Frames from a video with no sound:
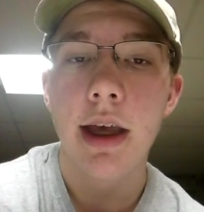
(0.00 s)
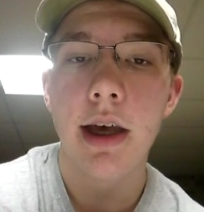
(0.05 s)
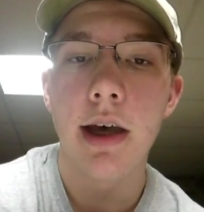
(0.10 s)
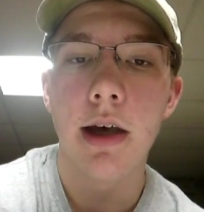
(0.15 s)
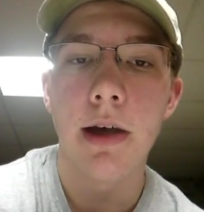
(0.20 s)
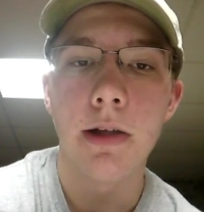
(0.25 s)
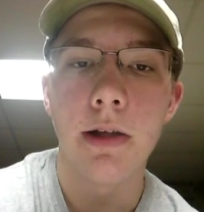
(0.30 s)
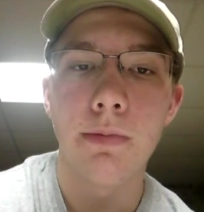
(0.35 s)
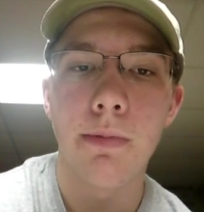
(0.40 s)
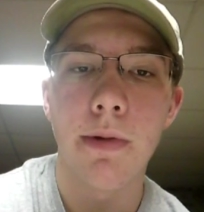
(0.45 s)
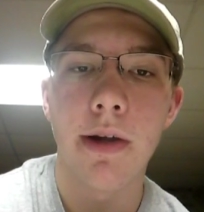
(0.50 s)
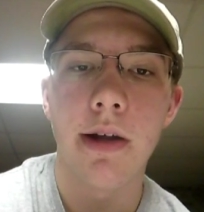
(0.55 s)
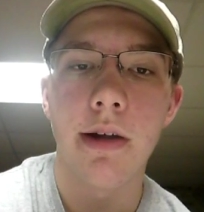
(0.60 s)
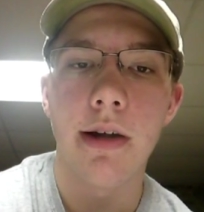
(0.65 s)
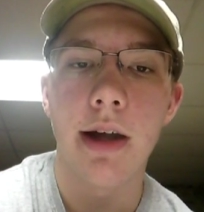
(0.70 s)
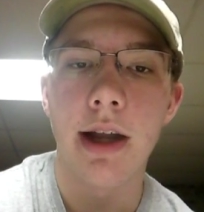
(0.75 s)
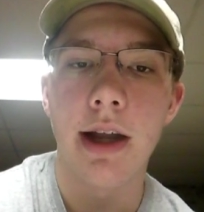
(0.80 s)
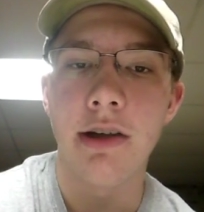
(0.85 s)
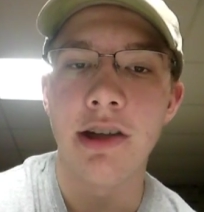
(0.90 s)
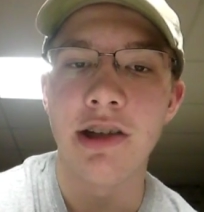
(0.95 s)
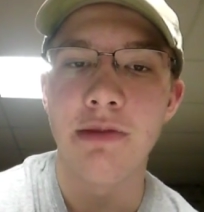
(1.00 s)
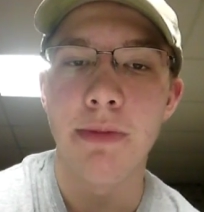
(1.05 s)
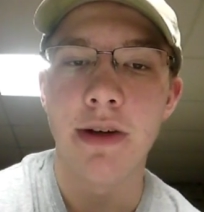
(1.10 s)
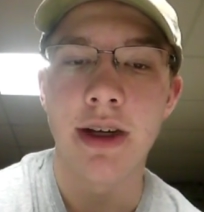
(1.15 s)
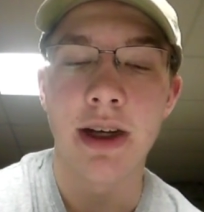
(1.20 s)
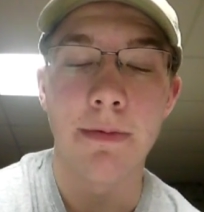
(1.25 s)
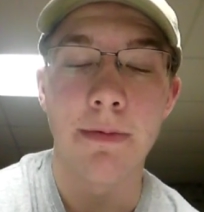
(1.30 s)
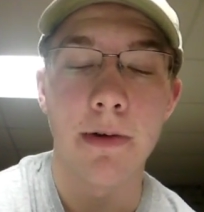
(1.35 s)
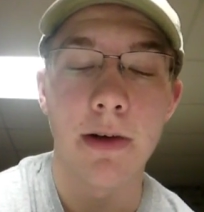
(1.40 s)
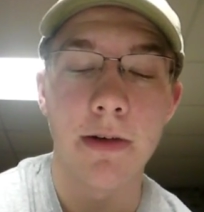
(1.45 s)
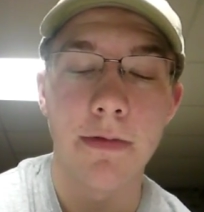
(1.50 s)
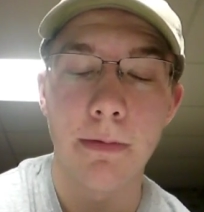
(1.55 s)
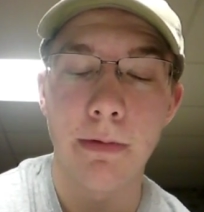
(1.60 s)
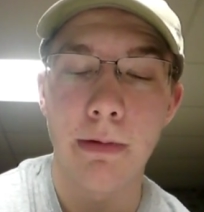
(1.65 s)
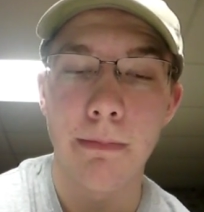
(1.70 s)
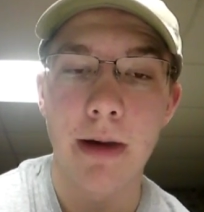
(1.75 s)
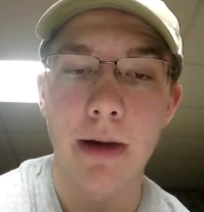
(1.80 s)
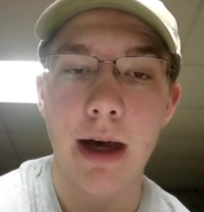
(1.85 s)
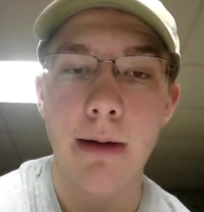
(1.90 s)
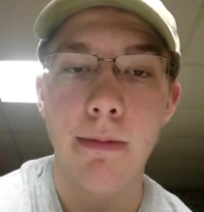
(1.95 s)
It's where I just pick a verse from
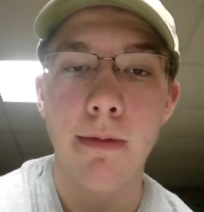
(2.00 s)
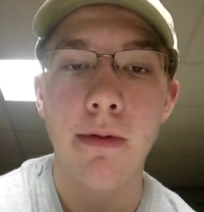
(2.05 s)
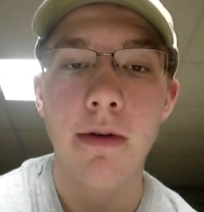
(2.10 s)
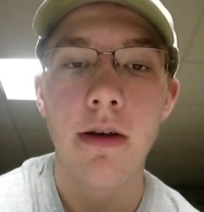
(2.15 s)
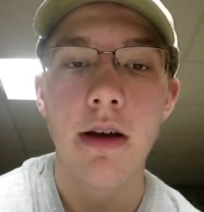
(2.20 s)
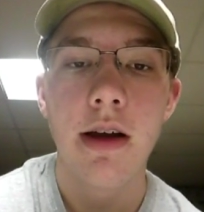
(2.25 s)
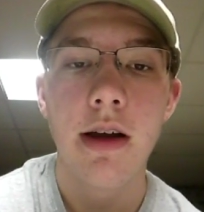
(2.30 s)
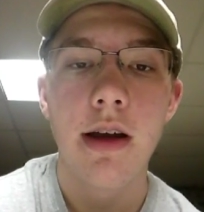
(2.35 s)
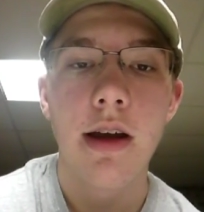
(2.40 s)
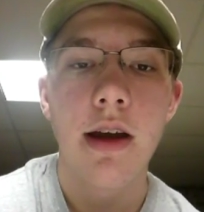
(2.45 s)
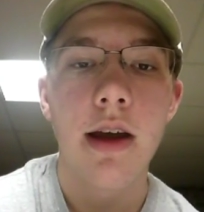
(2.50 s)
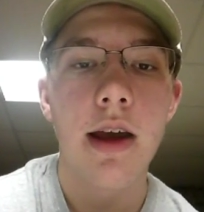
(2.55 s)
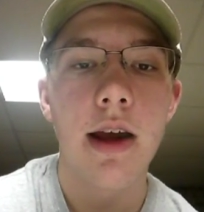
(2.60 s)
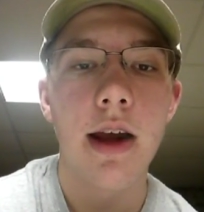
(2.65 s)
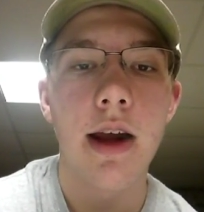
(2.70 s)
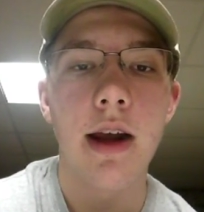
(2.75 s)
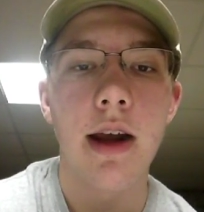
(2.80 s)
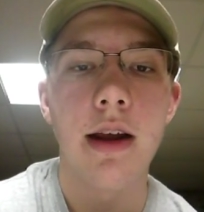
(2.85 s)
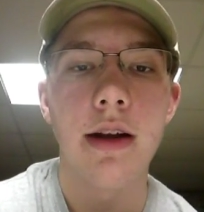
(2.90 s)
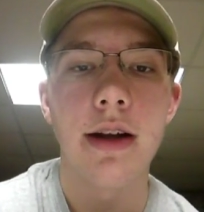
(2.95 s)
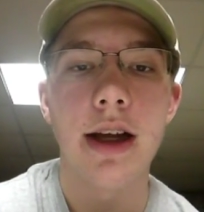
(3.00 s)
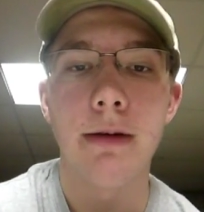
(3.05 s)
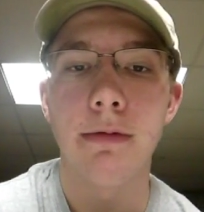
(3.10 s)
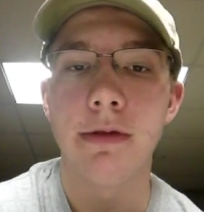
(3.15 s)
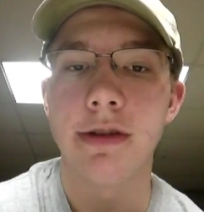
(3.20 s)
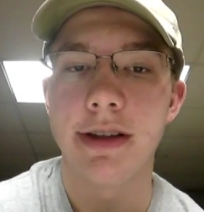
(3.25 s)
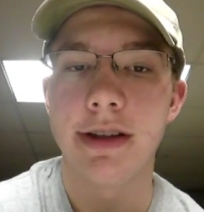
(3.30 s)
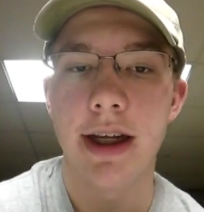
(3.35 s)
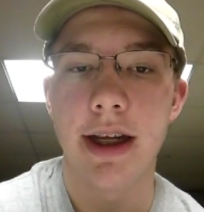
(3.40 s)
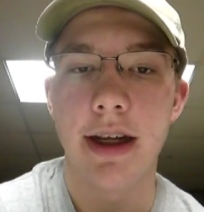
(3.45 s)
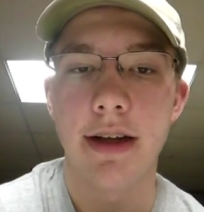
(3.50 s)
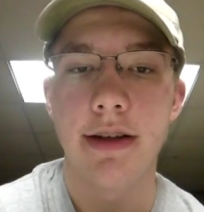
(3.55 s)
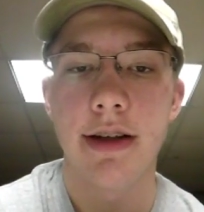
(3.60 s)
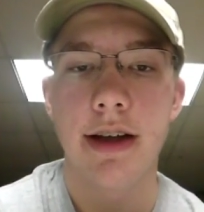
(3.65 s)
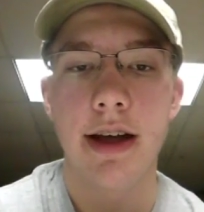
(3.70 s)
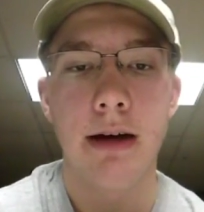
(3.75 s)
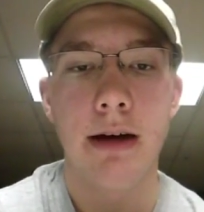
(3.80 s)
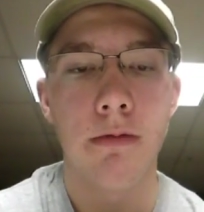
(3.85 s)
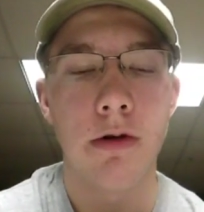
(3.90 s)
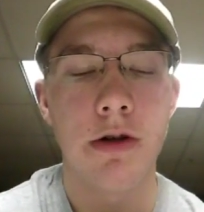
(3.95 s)
the Bible and I will say it.
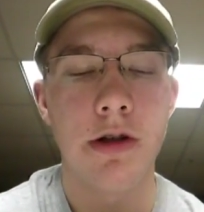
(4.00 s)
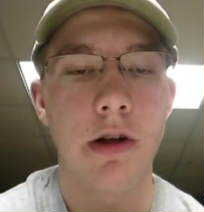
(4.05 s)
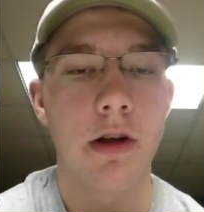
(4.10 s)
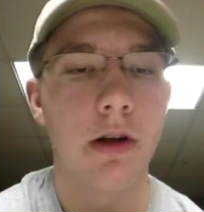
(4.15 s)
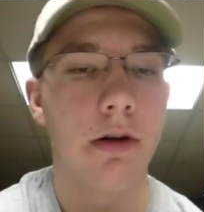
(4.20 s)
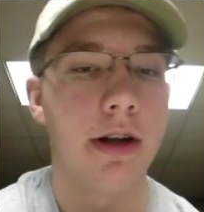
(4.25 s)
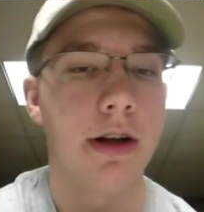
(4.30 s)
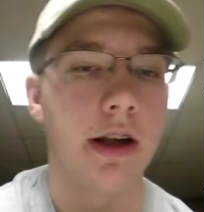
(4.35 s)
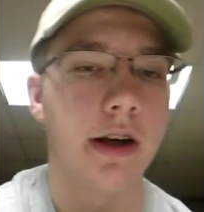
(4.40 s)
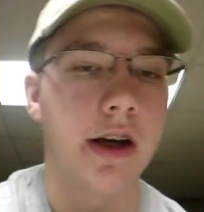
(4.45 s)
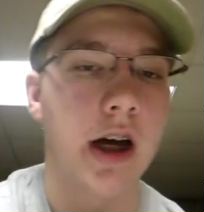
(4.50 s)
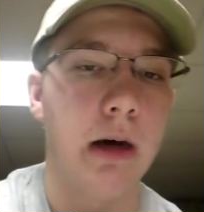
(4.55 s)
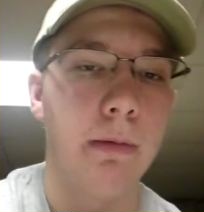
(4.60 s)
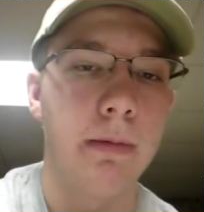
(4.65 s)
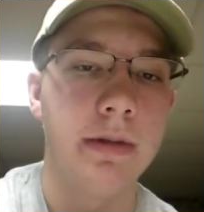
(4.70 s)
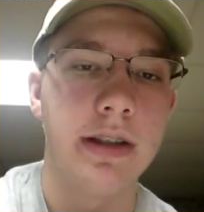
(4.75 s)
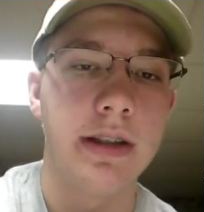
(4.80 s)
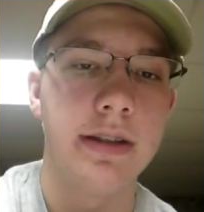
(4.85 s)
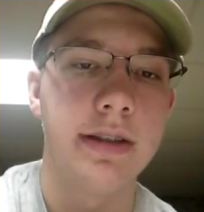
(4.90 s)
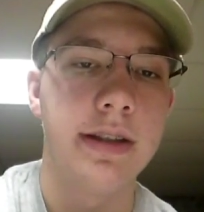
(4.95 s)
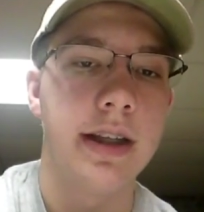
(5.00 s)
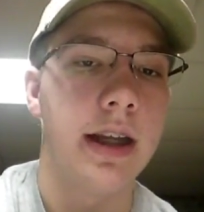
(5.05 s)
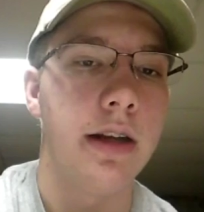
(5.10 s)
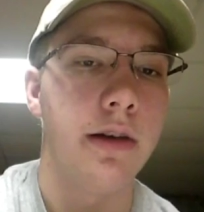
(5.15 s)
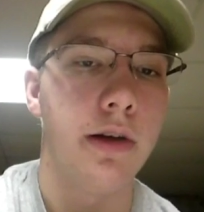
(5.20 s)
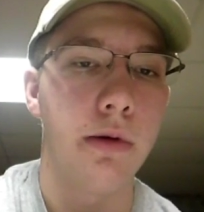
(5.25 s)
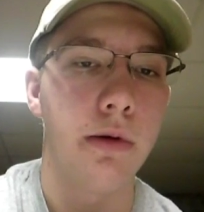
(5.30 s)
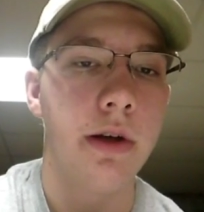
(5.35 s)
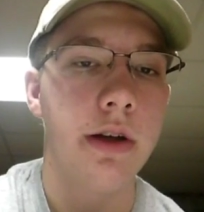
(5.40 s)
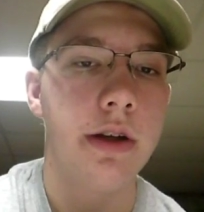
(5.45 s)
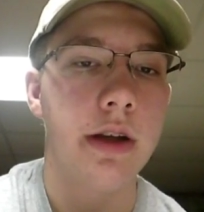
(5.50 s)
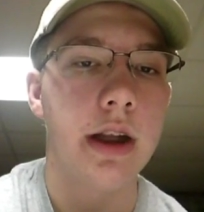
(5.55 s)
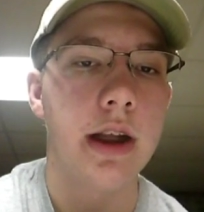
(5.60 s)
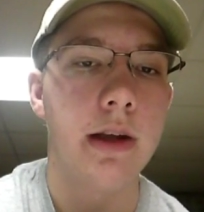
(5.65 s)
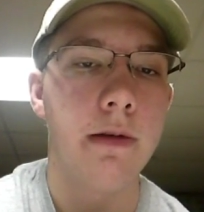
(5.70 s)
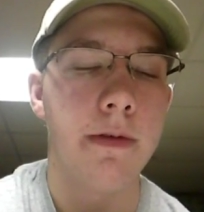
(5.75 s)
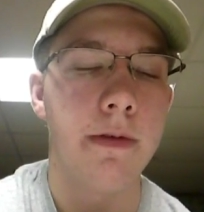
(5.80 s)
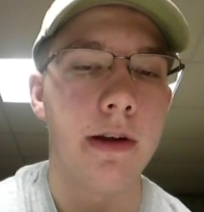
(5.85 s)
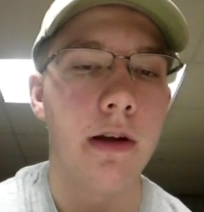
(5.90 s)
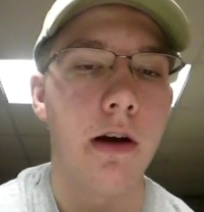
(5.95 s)
I want y'all to go down in the comments and say do it
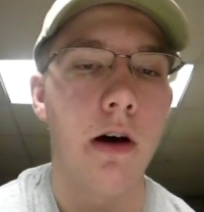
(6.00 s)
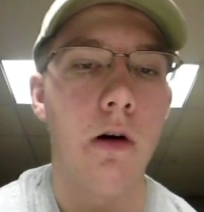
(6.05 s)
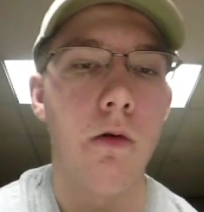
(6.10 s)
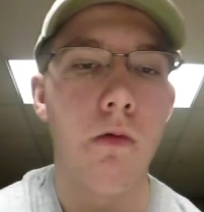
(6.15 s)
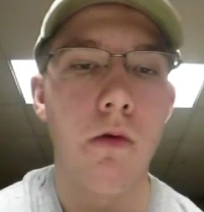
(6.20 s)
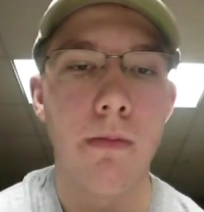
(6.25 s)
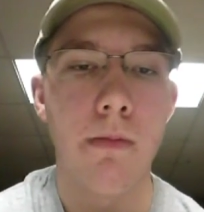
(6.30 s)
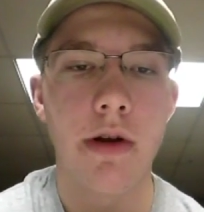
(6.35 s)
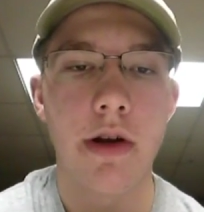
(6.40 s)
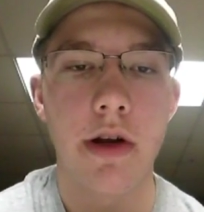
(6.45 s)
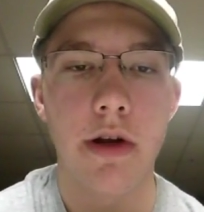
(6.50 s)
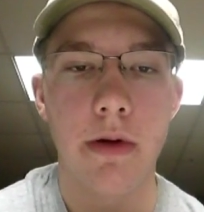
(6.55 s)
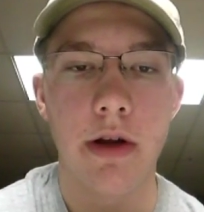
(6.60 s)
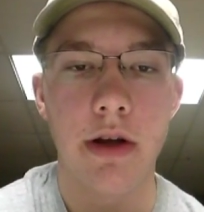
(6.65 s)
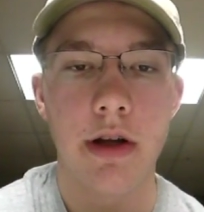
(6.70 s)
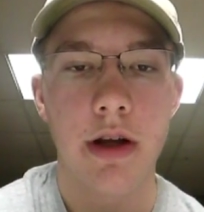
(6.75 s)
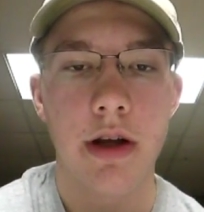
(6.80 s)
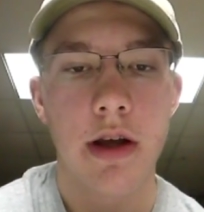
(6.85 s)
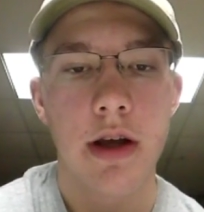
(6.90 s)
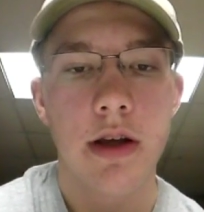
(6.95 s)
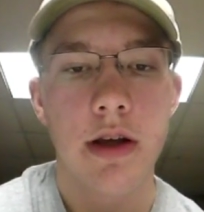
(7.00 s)
if y'all want me to do it.